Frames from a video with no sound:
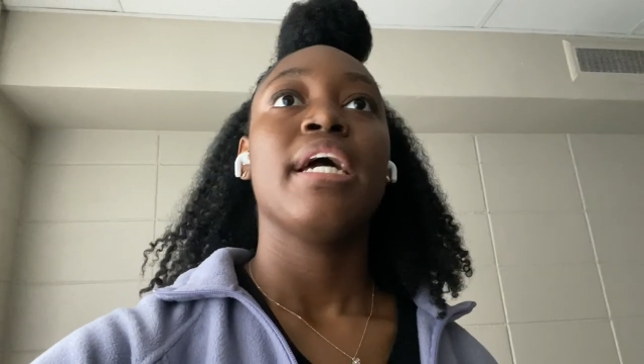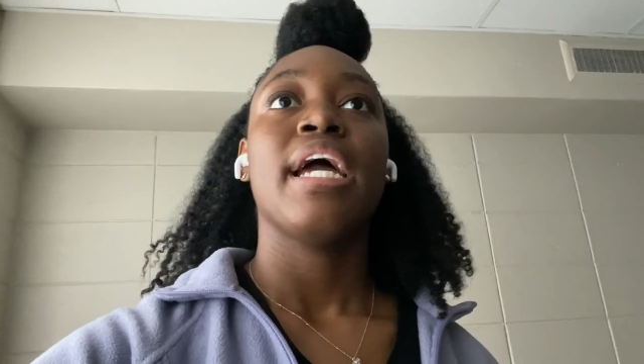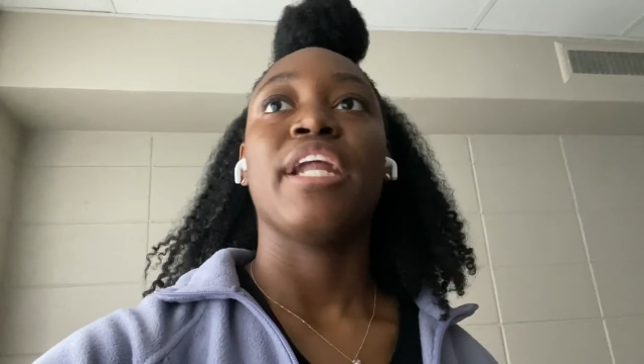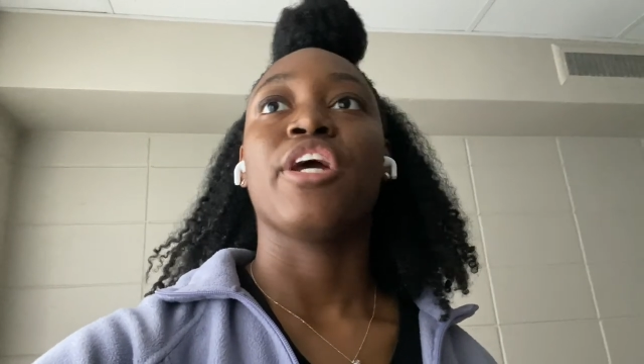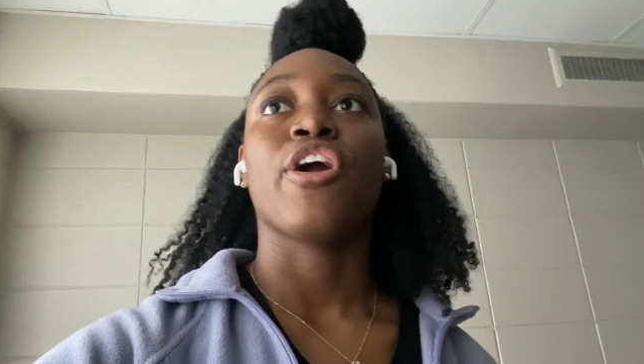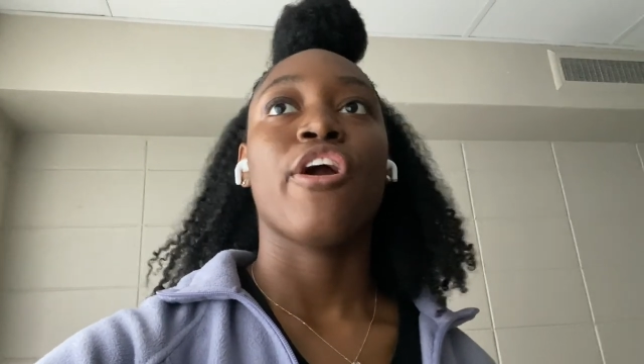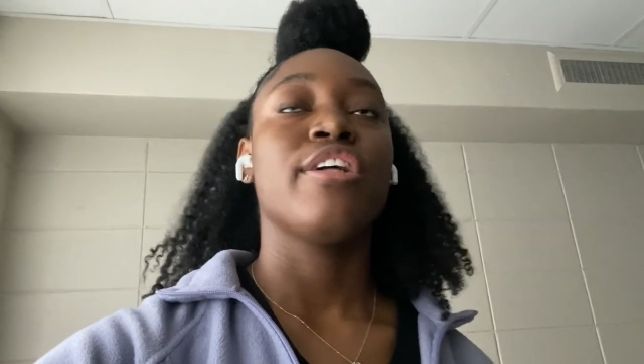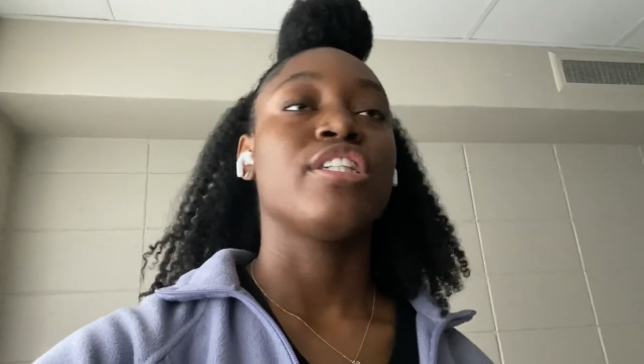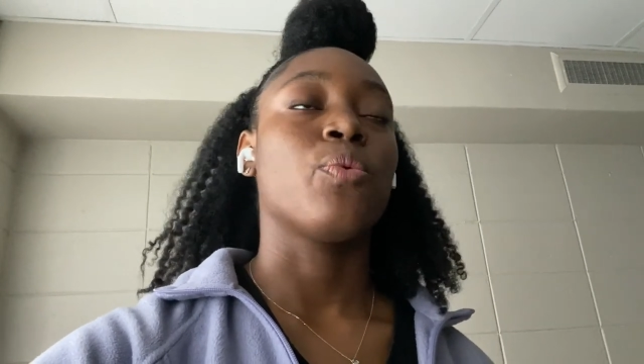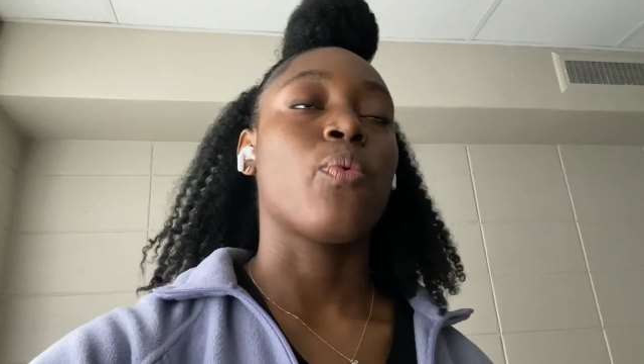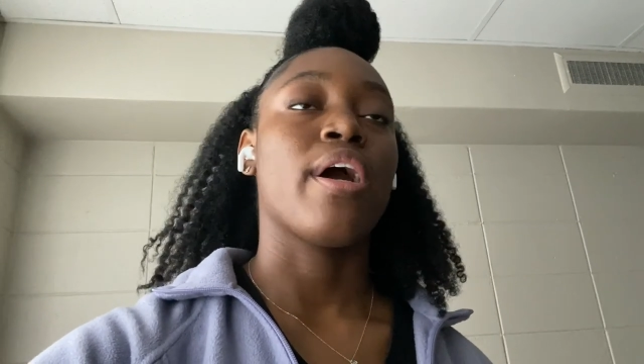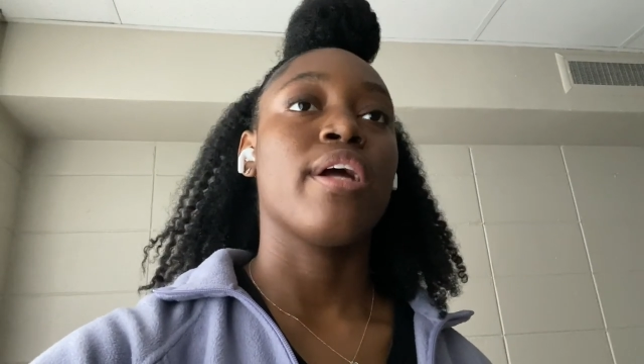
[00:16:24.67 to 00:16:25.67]
and
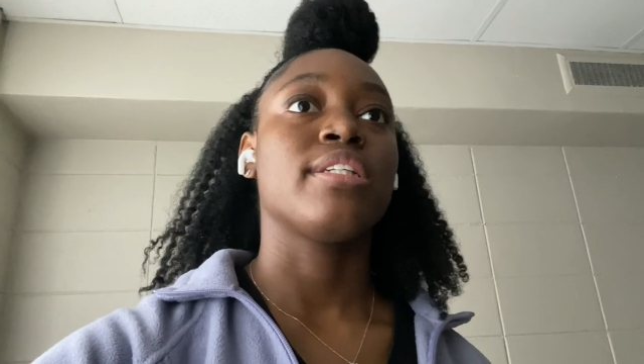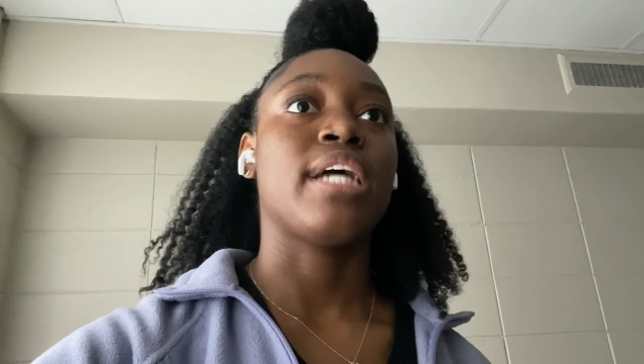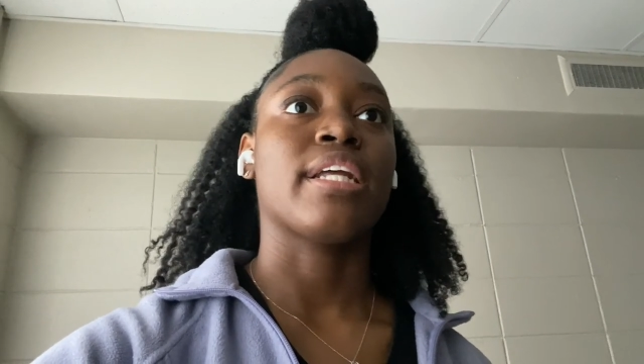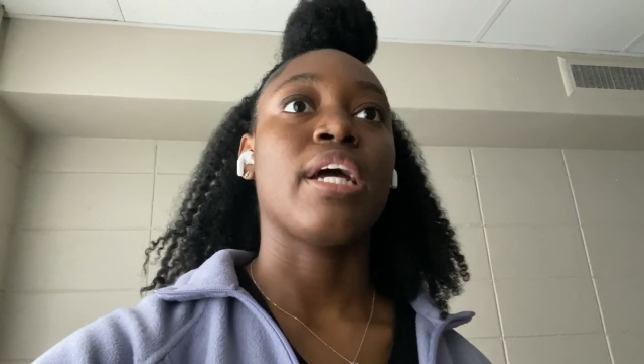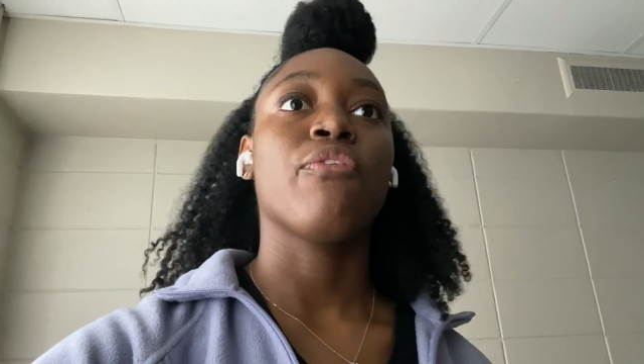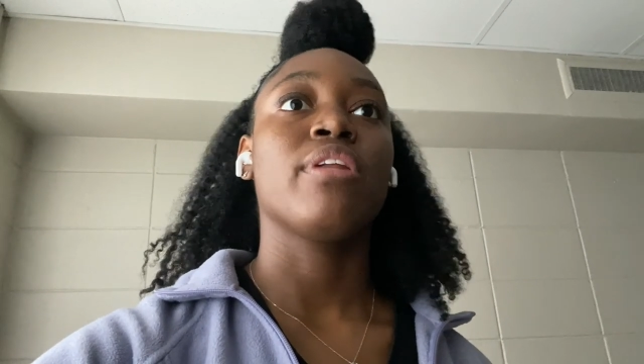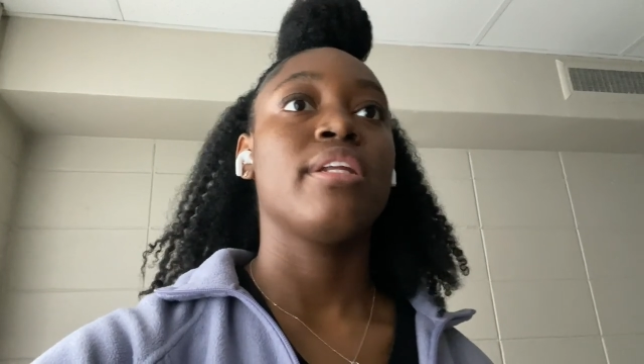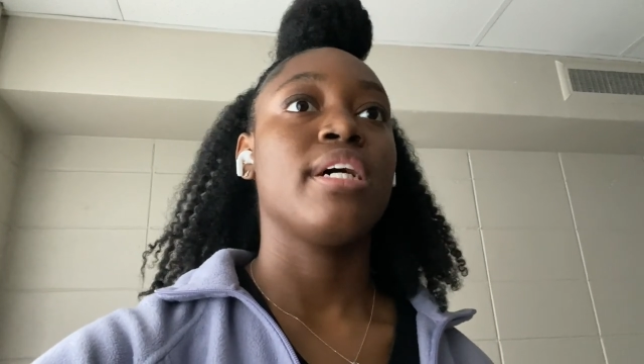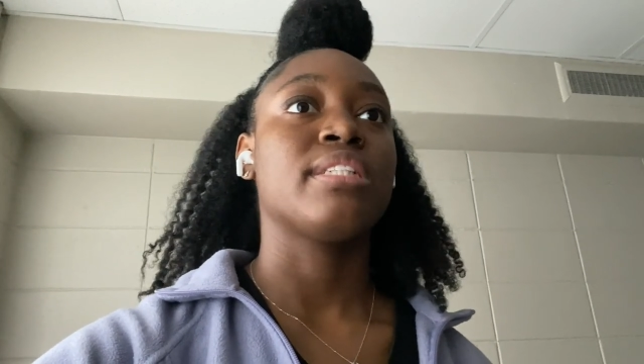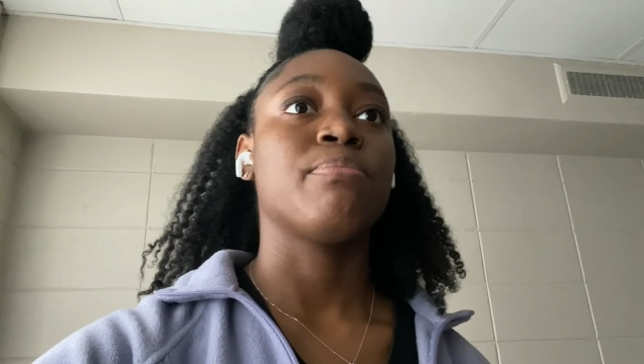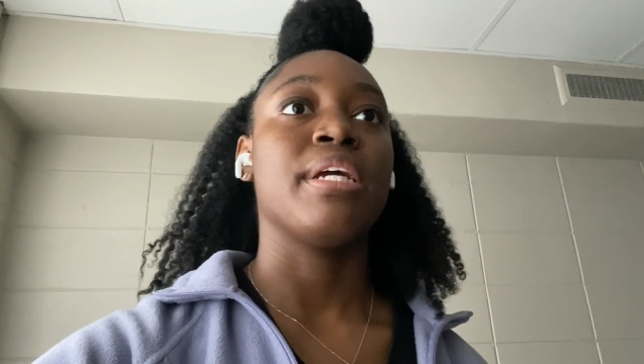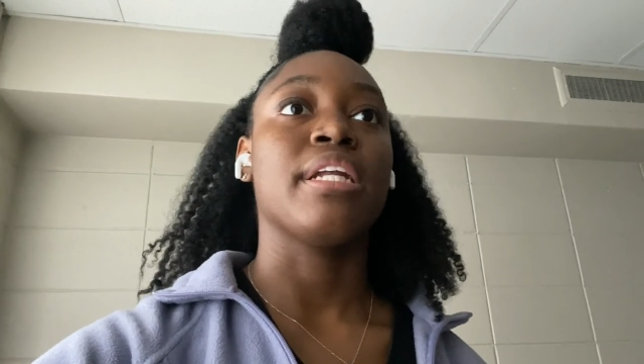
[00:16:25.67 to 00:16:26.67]
encouraging words, like, that really
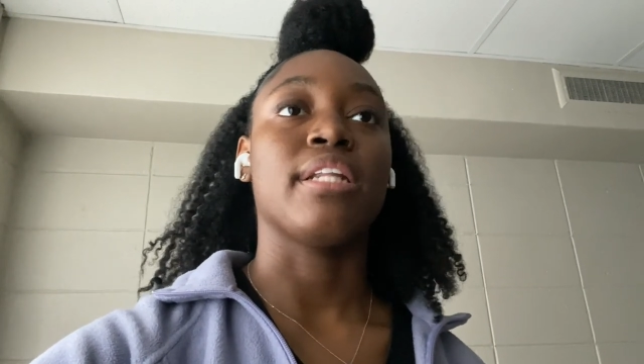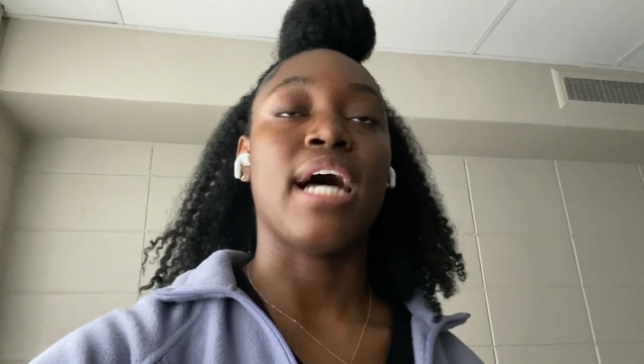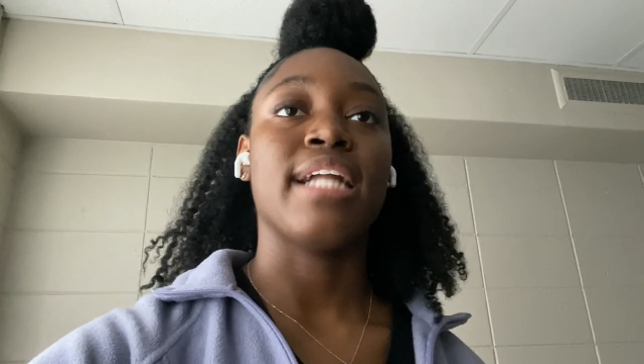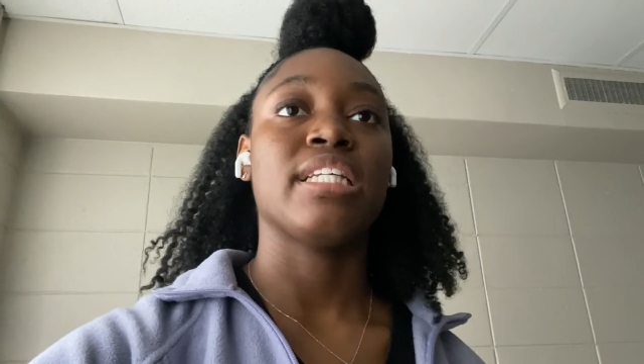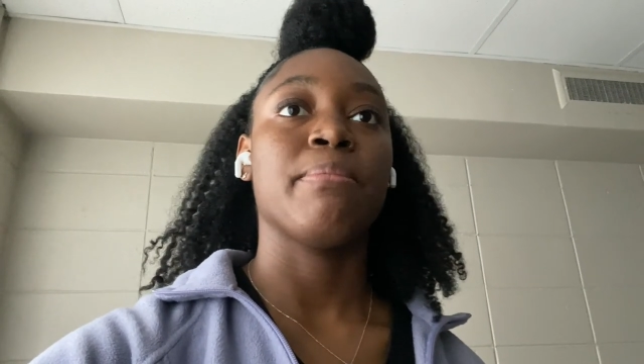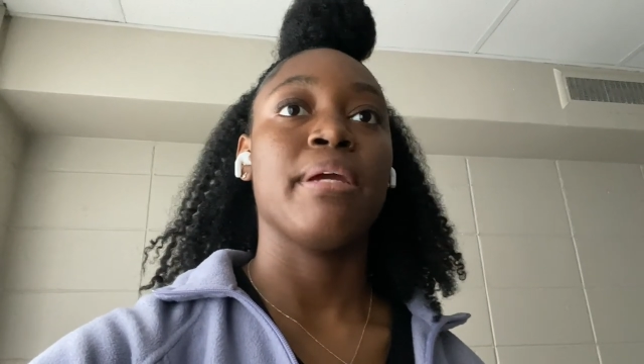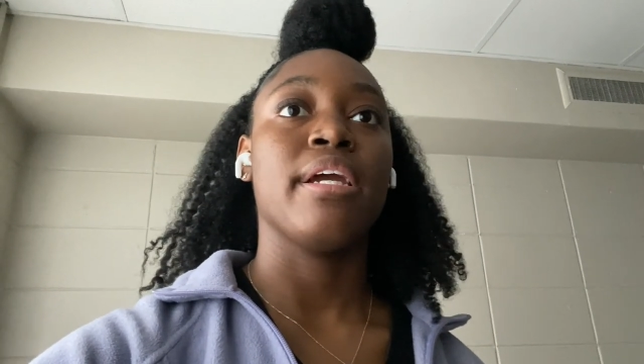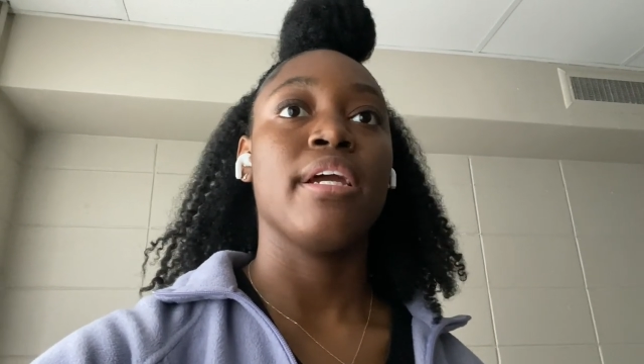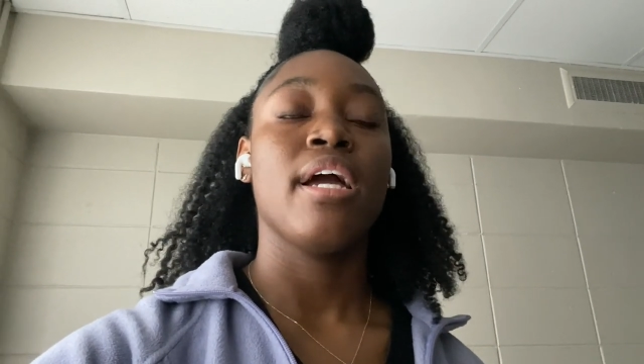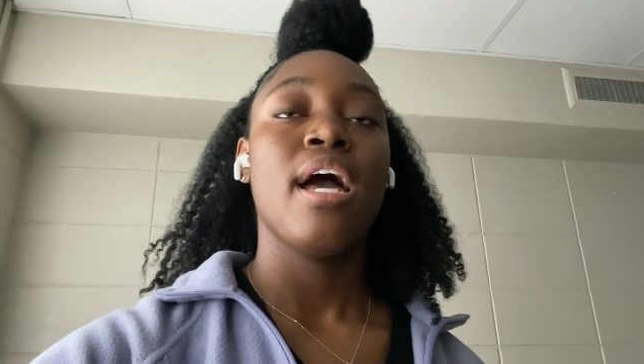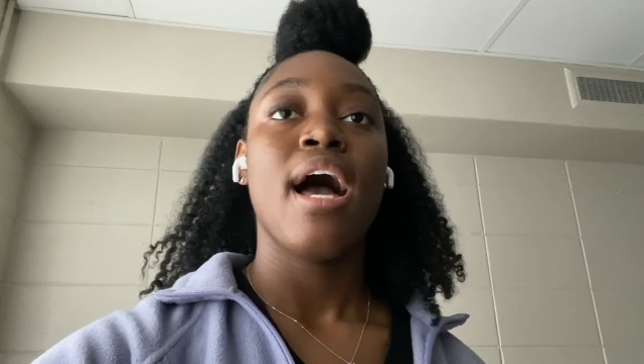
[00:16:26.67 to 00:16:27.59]
does mean a lot to me.